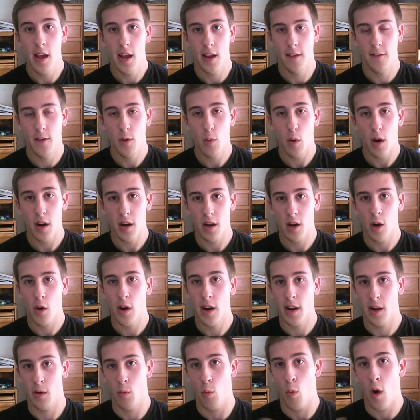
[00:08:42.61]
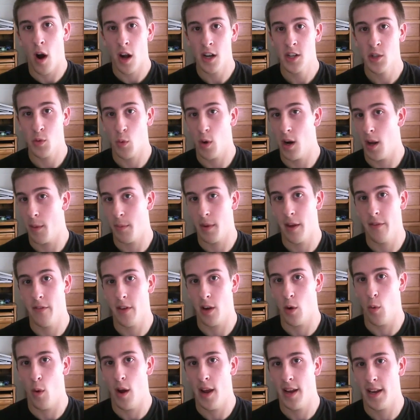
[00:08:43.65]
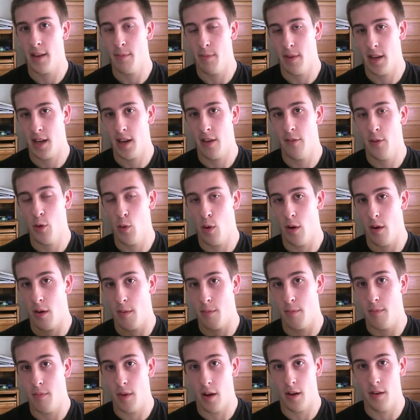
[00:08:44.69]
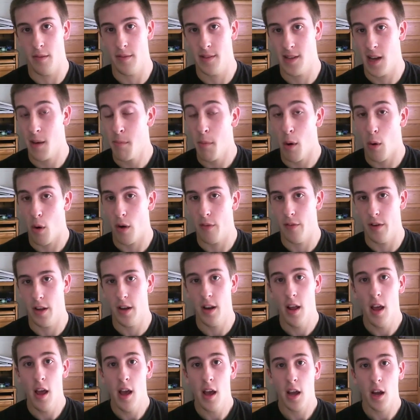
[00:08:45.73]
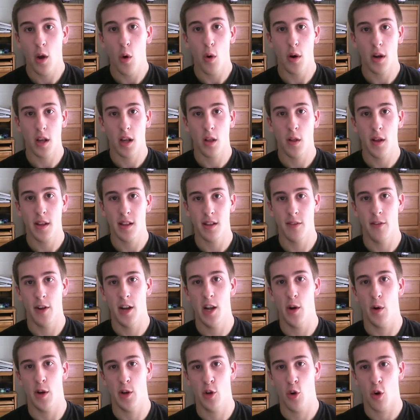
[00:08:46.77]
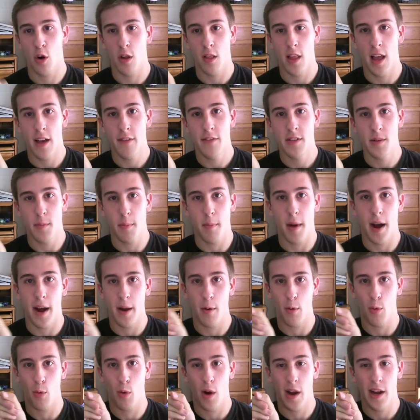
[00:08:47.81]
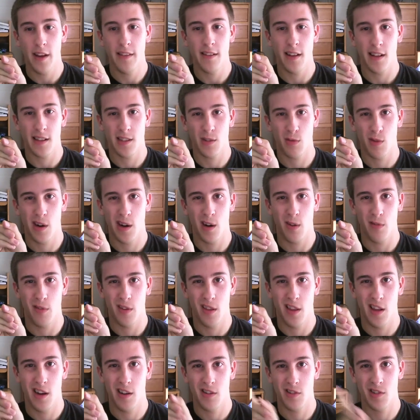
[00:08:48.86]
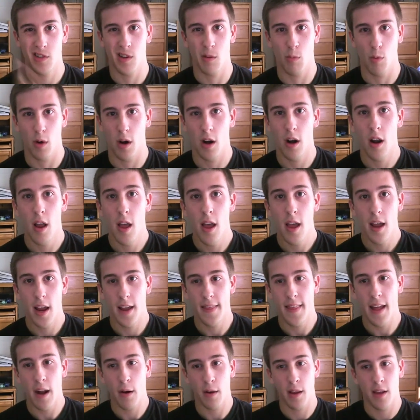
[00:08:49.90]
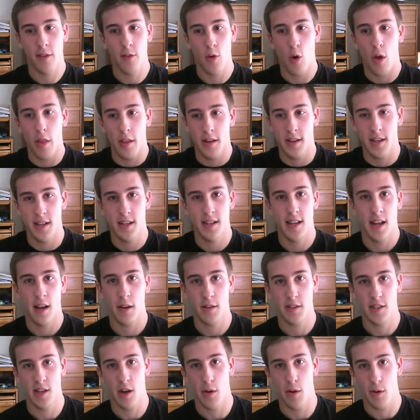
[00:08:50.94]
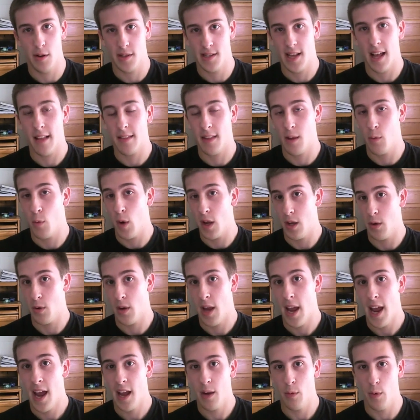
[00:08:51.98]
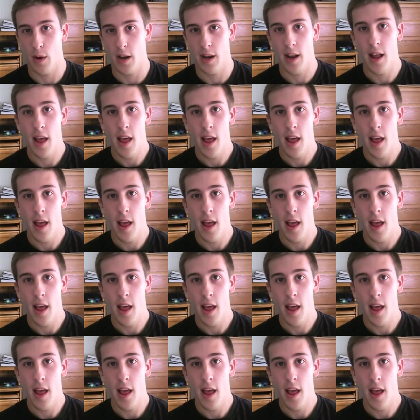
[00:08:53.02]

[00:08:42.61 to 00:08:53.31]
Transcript: If you want to go ahead and watch what I'm giving away, me give you a, a demo of it, go ahead and click the video on your left, my right, that's right over there somewhere, and that'll give you all the details, you know, exactly what you can win.